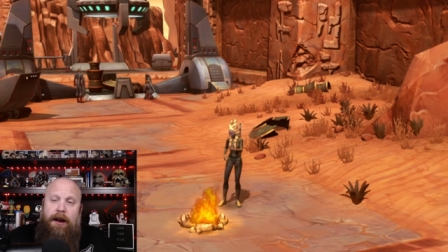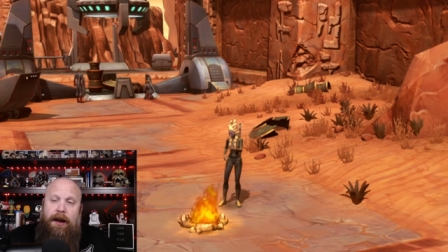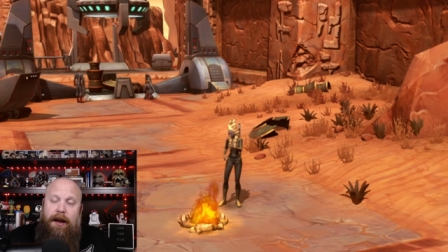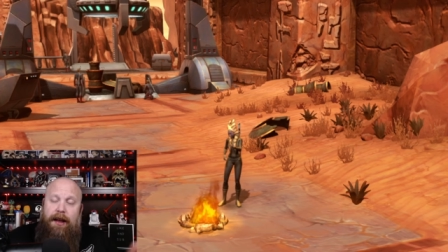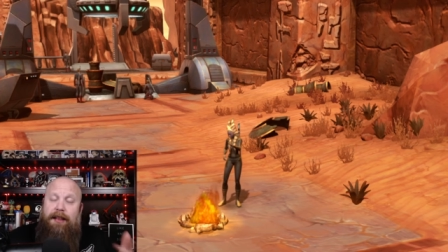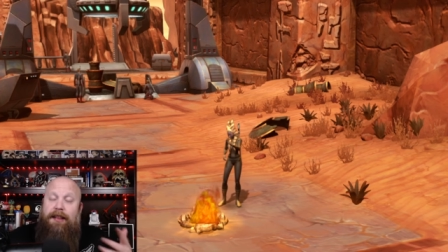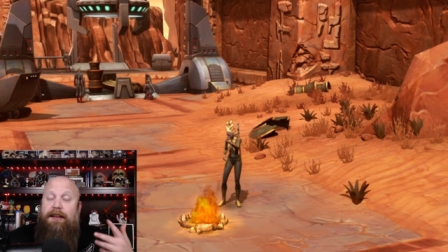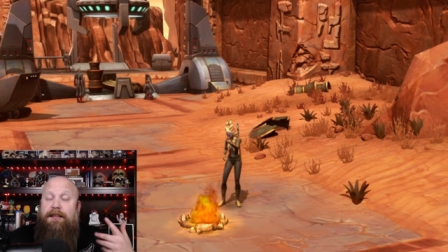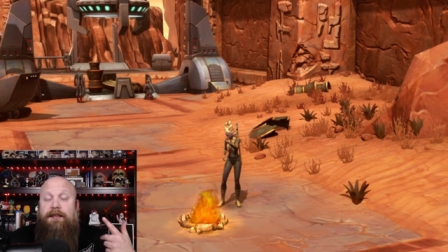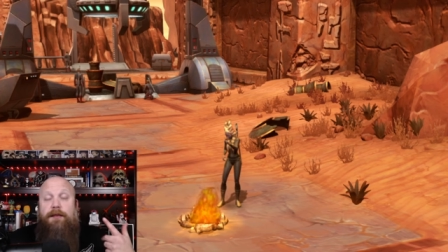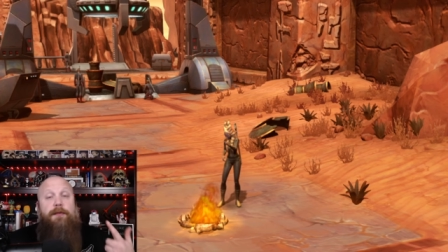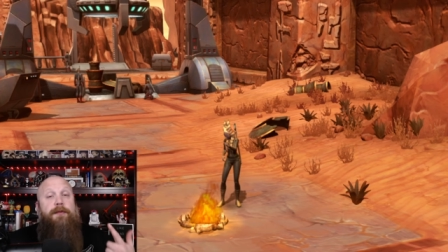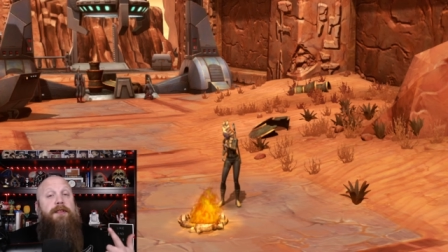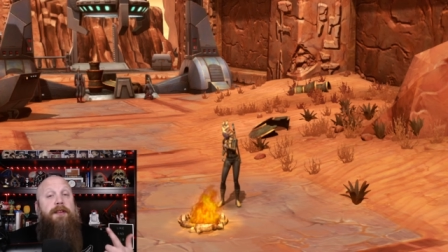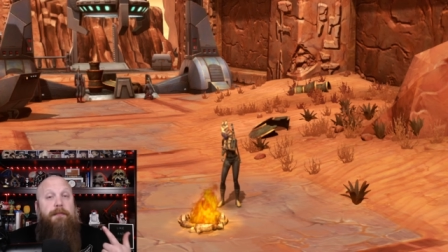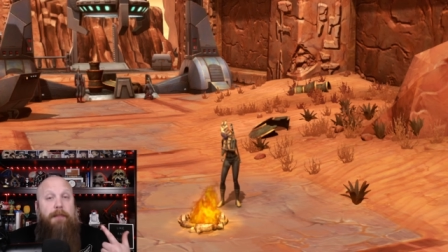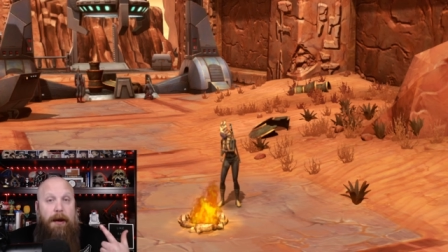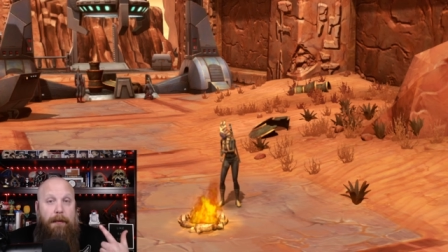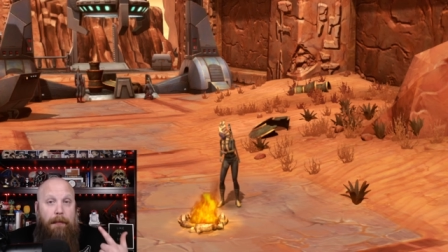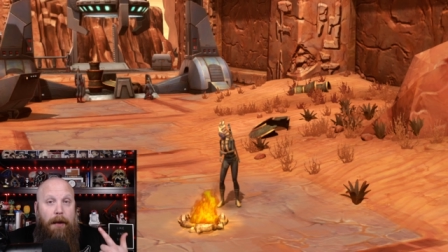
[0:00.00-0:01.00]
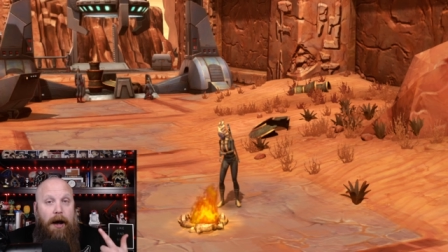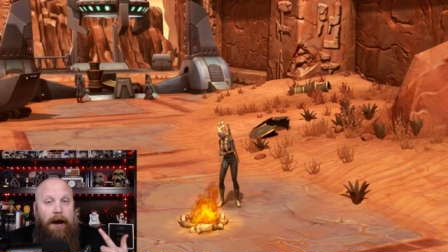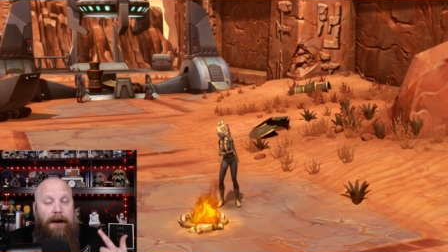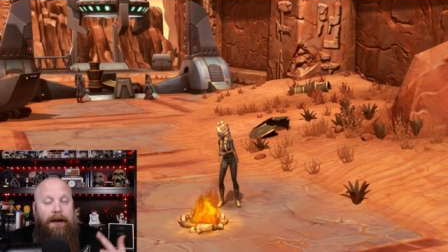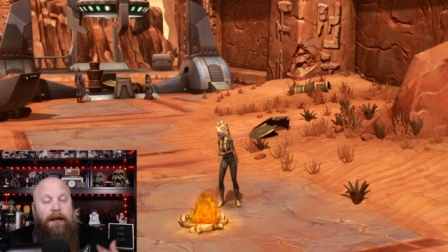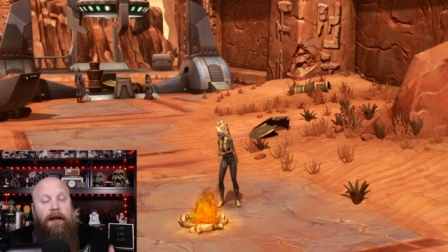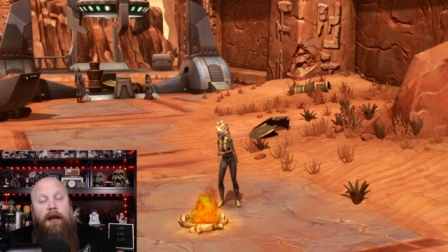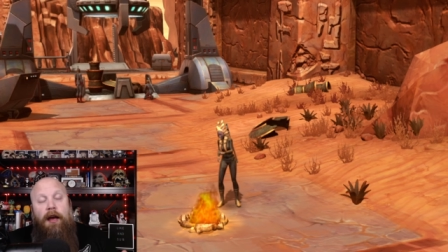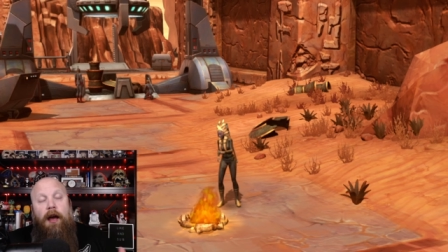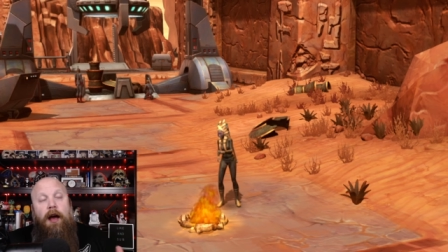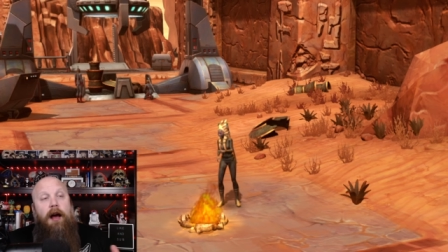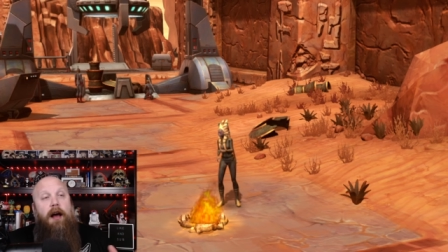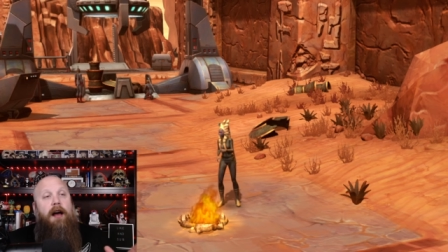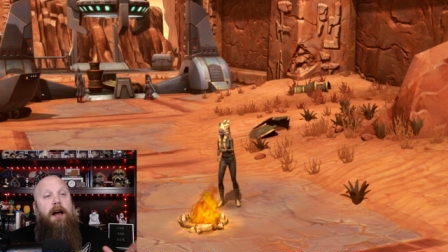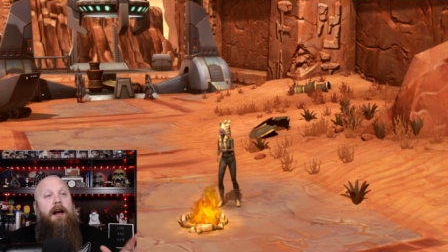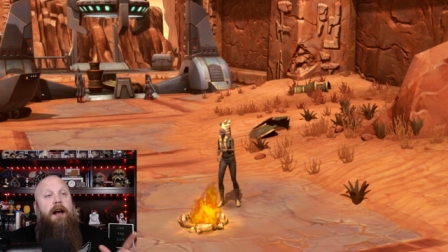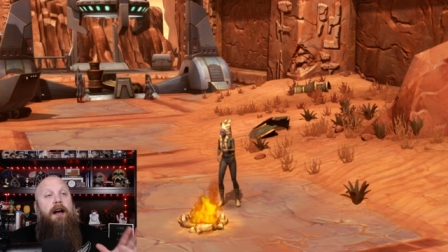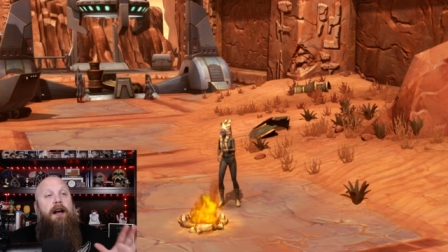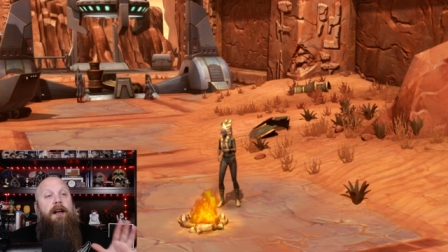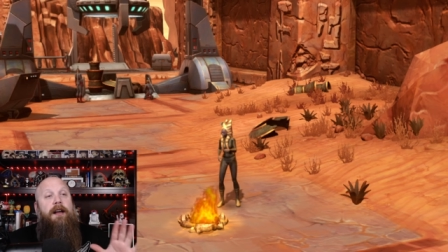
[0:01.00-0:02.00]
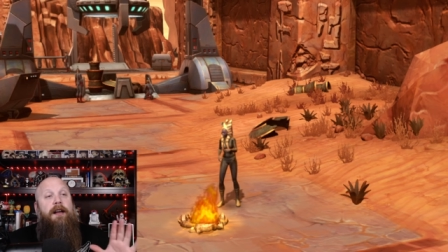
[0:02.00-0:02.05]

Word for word: At least it was in my mind. Uh,